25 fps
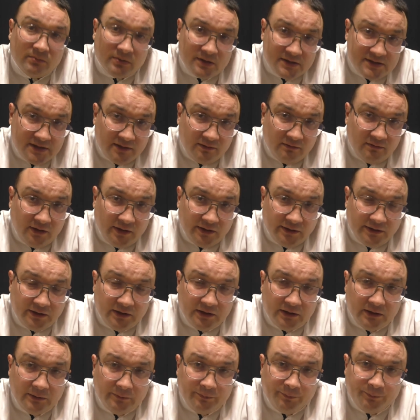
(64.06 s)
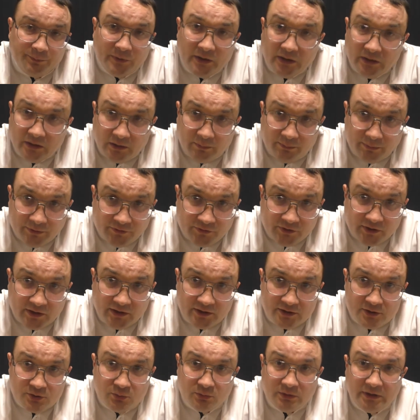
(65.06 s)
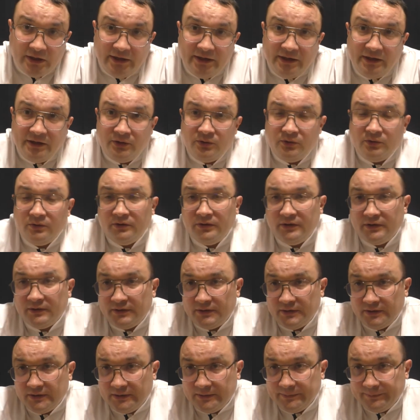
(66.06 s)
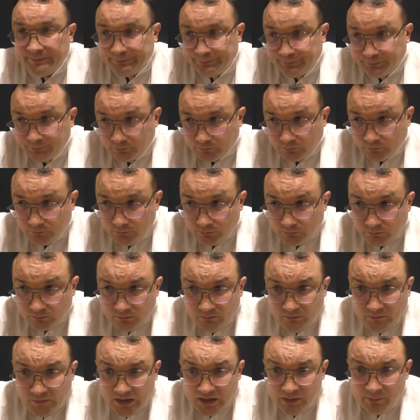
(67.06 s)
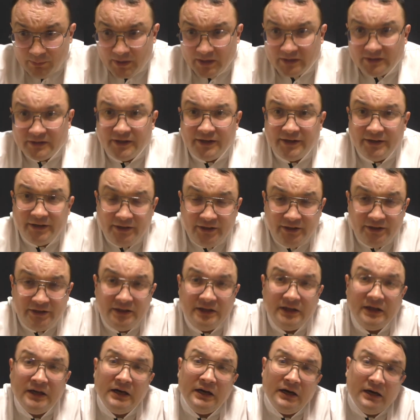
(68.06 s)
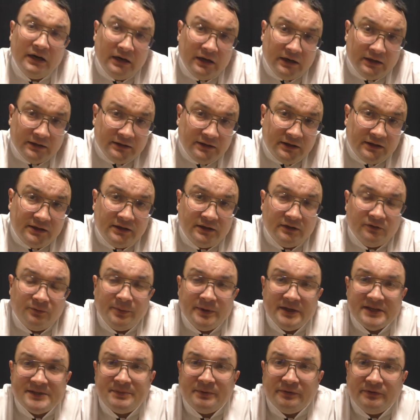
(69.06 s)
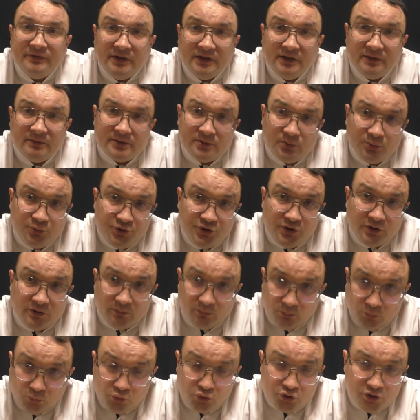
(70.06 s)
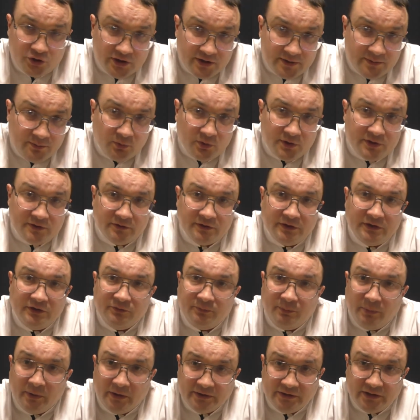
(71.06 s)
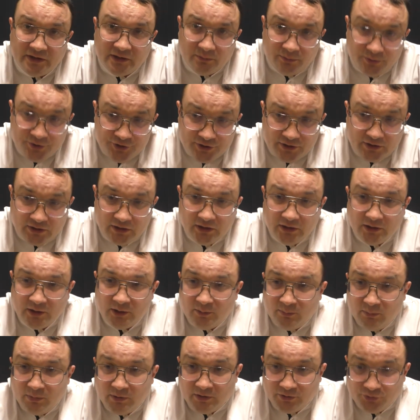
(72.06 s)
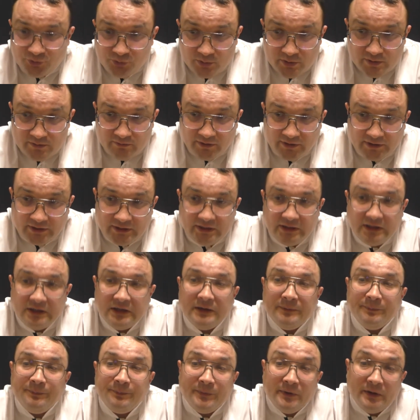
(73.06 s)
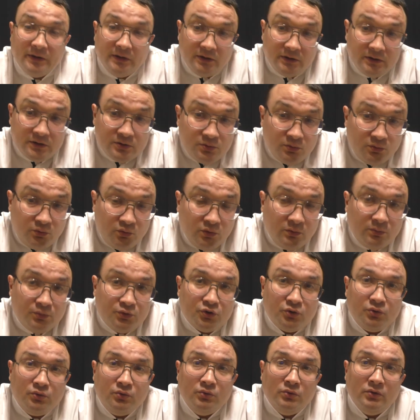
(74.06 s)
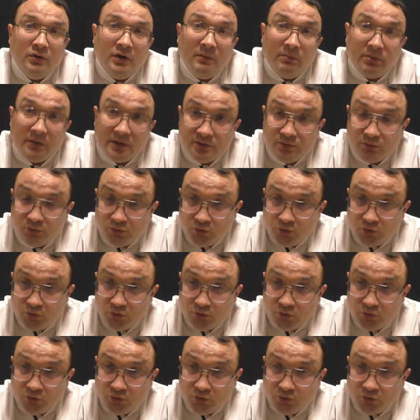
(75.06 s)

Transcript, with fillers: we use Krioiney device. However, in this case, a common wadding stick can be used. Essentially, a scar tissue is formed, which needs to be removed and